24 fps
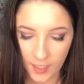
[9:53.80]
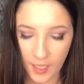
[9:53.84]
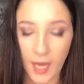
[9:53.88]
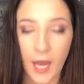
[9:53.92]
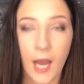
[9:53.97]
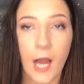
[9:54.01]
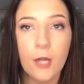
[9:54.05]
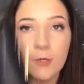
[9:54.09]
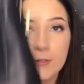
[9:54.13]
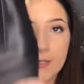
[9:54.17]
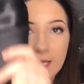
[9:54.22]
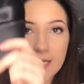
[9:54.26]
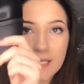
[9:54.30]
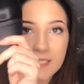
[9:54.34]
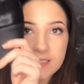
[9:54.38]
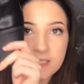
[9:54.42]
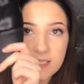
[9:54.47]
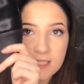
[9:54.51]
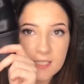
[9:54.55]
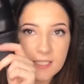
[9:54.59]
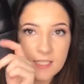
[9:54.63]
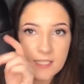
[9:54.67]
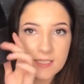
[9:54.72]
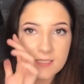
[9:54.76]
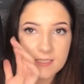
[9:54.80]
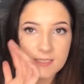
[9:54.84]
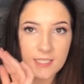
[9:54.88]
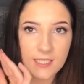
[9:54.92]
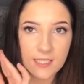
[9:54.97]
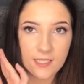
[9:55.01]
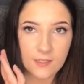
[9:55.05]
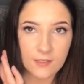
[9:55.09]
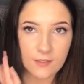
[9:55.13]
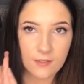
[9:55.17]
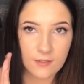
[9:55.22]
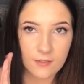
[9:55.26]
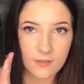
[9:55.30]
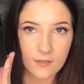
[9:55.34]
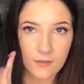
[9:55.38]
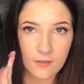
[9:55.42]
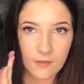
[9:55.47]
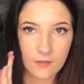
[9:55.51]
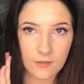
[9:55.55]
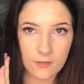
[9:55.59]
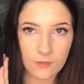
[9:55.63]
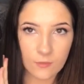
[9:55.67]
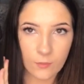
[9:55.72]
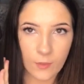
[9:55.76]
How nice are these? Like,
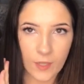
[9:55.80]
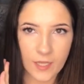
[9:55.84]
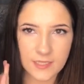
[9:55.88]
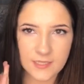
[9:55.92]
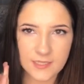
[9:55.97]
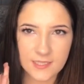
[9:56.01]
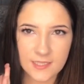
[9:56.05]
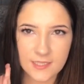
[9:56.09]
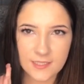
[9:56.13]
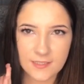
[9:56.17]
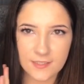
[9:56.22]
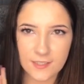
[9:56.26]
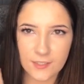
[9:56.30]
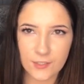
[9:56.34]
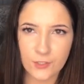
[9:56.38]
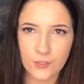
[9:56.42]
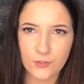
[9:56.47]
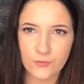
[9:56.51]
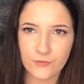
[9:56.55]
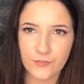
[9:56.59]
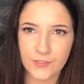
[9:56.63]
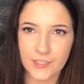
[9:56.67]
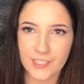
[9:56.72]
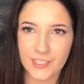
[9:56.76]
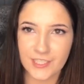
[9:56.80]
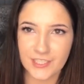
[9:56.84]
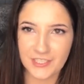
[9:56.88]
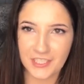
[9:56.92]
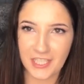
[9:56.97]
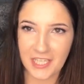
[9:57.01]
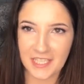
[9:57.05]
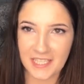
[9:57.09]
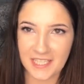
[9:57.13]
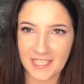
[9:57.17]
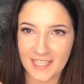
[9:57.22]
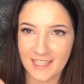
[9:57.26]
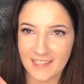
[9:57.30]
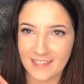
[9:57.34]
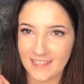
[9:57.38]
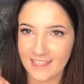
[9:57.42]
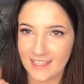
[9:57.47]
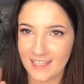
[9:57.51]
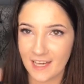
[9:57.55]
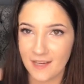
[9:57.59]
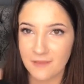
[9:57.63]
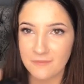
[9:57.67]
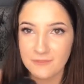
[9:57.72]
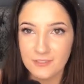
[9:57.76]
Why do they look really shiny in the
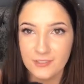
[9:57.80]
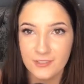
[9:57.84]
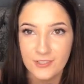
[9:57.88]
camera?